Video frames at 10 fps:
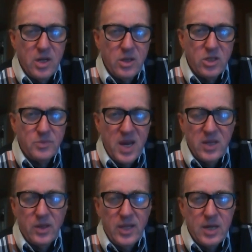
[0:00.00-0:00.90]
Despite
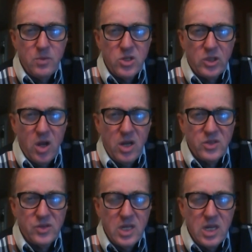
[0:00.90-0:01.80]
the language
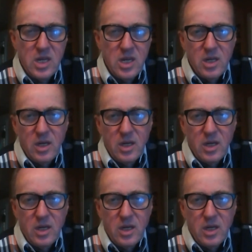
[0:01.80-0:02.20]
laws, the